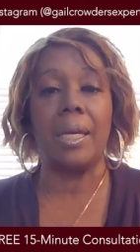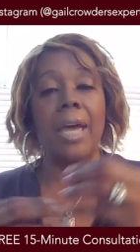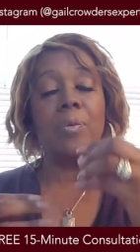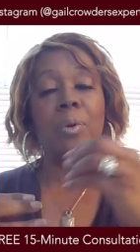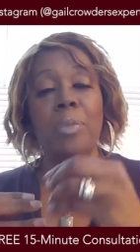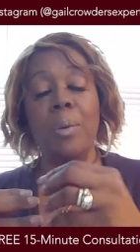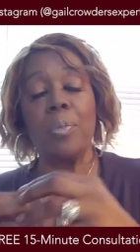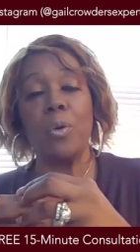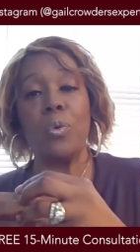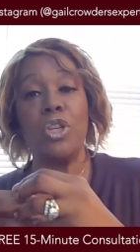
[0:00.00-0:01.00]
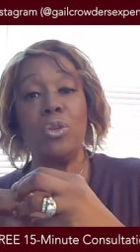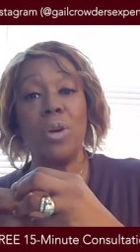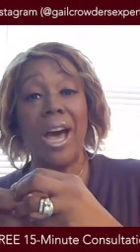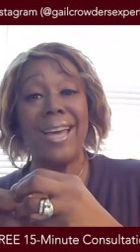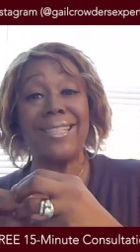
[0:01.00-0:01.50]
And remember when
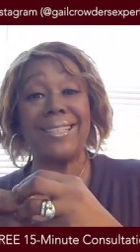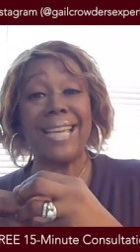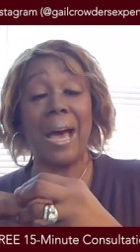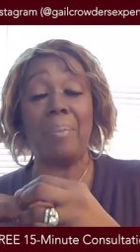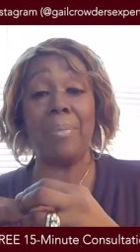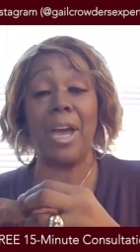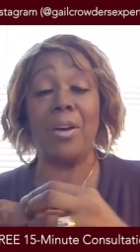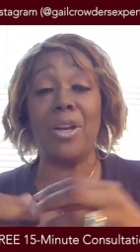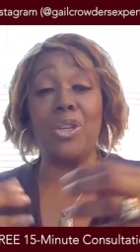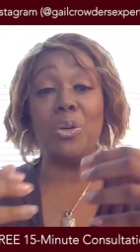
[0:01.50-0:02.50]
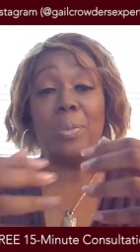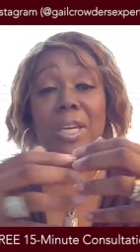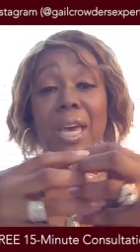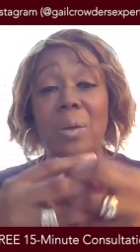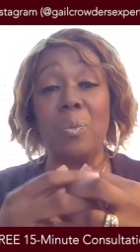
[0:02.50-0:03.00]
you guys got married, you
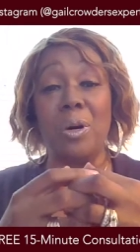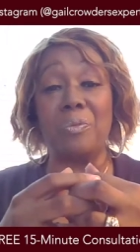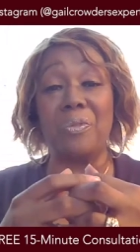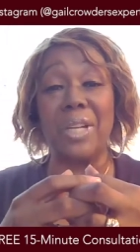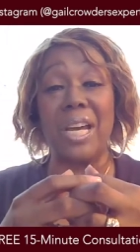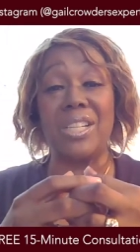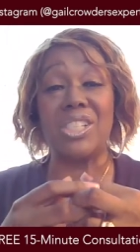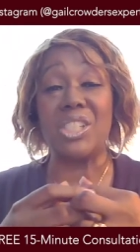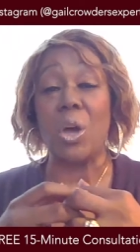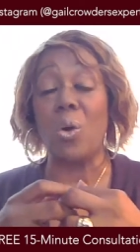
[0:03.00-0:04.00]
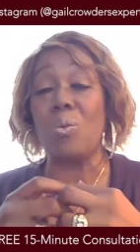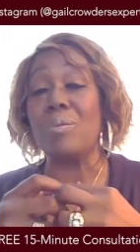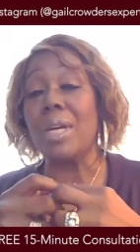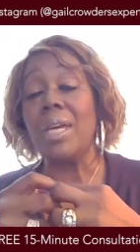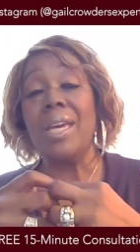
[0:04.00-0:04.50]
became one flesh.
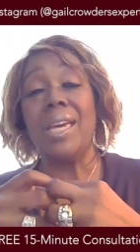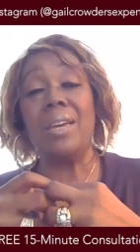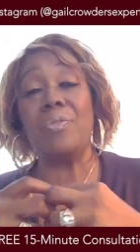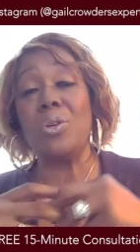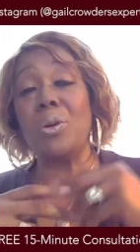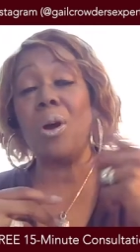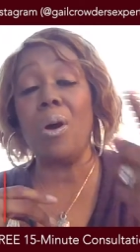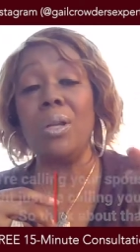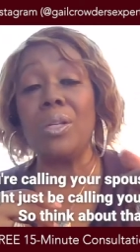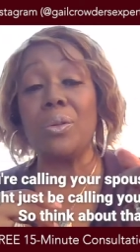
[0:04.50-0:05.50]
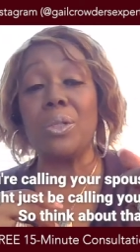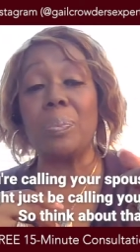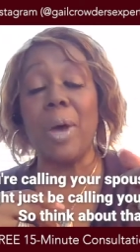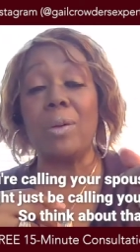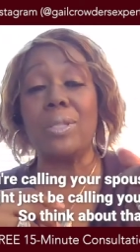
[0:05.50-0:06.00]
So if you're calling your
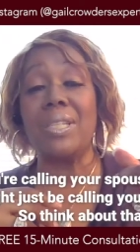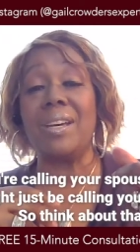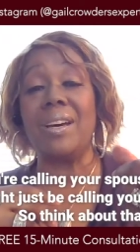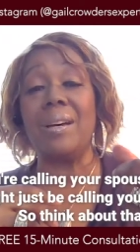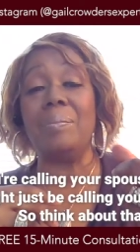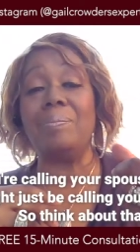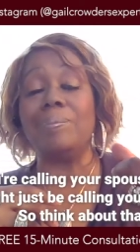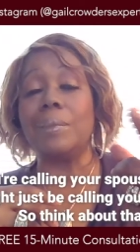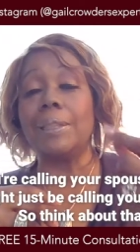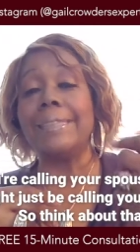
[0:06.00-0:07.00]
spouse dumb,